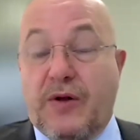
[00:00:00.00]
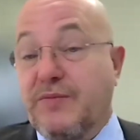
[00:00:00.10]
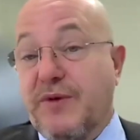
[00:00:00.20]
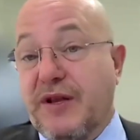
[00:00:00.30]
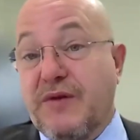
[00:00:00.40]

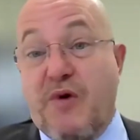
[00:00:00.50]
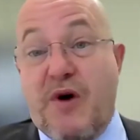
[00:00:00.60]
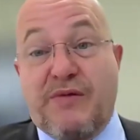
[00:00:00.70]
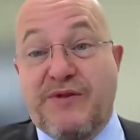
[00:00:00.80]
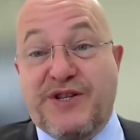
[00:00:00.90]
ultimately
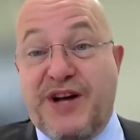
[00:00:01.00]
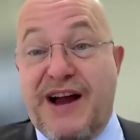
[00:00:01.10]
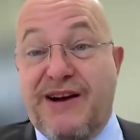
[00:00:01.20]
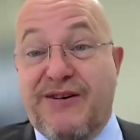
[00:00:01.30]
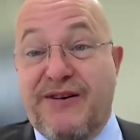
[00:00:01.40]
want to
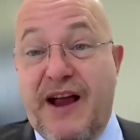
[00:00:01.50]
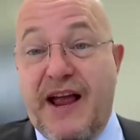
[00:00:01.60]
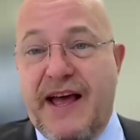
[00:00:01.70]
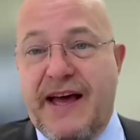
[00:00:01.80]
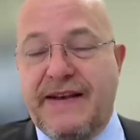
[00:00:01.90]
retire
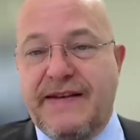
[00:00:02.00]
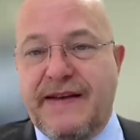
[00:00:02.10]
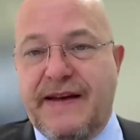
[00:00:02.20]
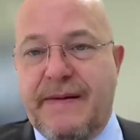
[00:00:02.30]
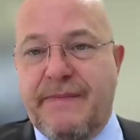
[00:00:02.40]

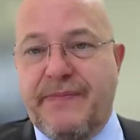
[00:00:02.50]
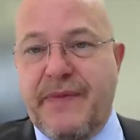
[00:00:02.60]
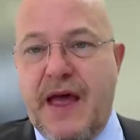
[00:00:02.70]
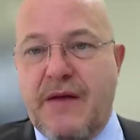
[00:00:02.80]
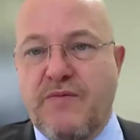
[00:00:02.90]
and
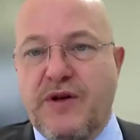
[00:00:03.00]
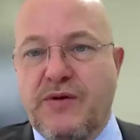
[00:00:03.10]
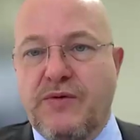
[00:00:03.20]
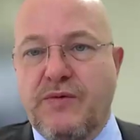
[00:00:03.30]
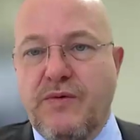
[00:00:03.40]

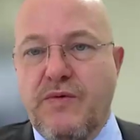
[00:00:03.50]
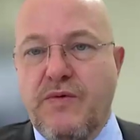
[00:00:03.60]
will